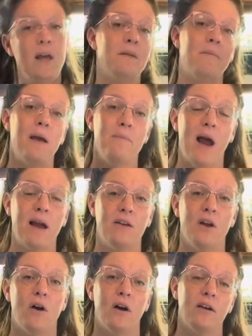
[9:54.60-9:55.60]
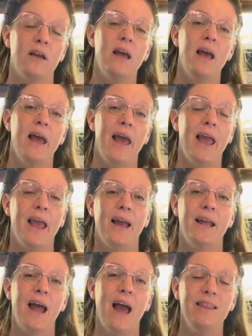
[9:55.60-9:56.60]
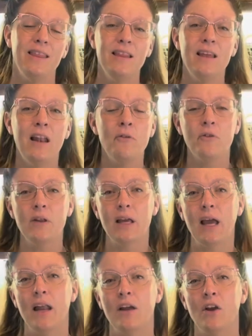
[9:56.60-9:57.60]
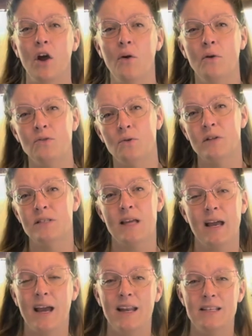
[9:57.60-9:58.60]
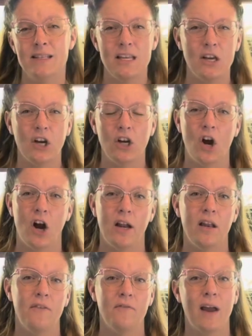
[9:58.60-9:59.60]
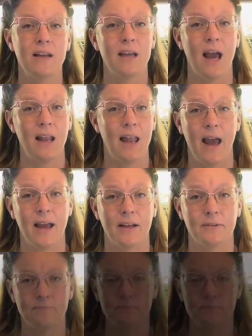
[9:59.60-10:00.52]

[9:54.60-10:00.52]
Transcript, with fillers: in my backyard. And I think that'll really kind of go towards that kind of secret garden effect I like.